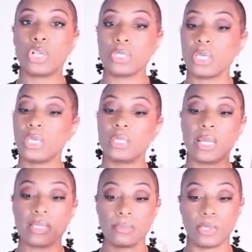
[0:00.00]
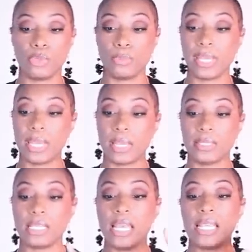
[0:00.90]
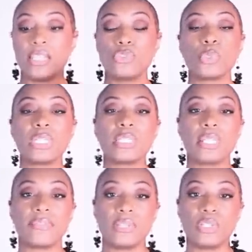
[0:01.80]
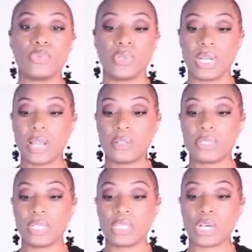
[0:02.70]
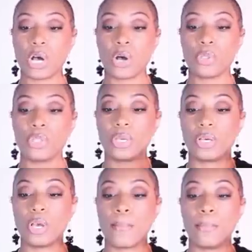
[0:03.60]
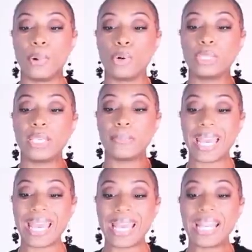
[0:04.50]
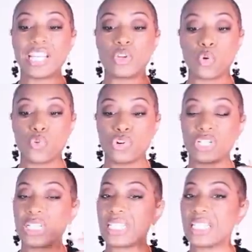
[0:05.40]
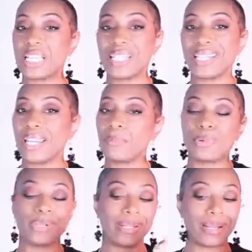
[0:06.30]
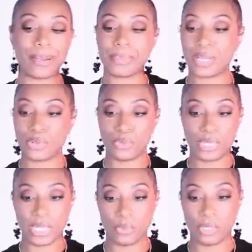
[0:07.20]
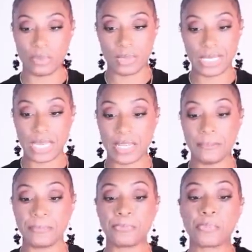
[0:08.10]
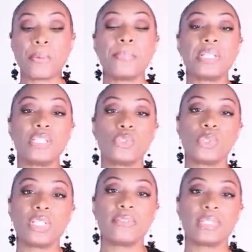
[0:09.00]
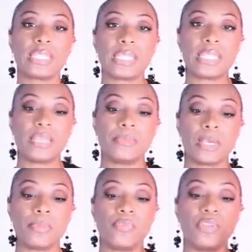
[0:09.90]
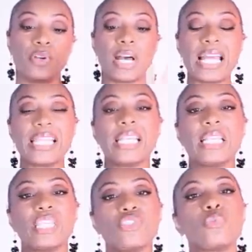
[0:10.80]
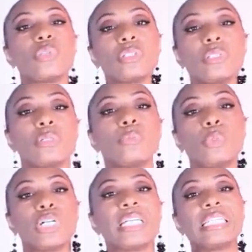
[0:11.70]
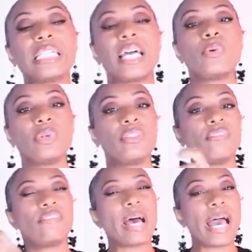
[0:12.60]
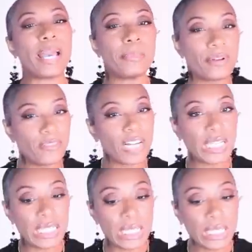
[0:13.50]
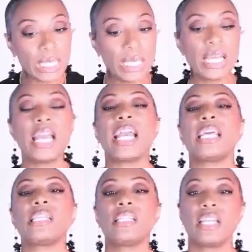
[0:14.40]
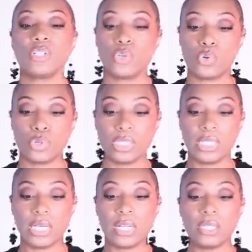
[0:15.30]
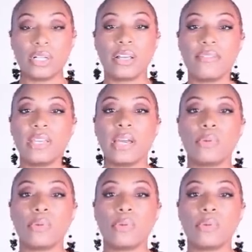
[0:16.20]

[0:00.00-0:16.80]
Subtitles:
Charles & Keith got some cute bags. This one is $73, and it's called the Bowling Bag in Orange. It's another name on there. I'm not doing that with them today. But this one gives us the same type of feel. I think this one is a little more in line with the vibe of our look, and I like the corally color of it.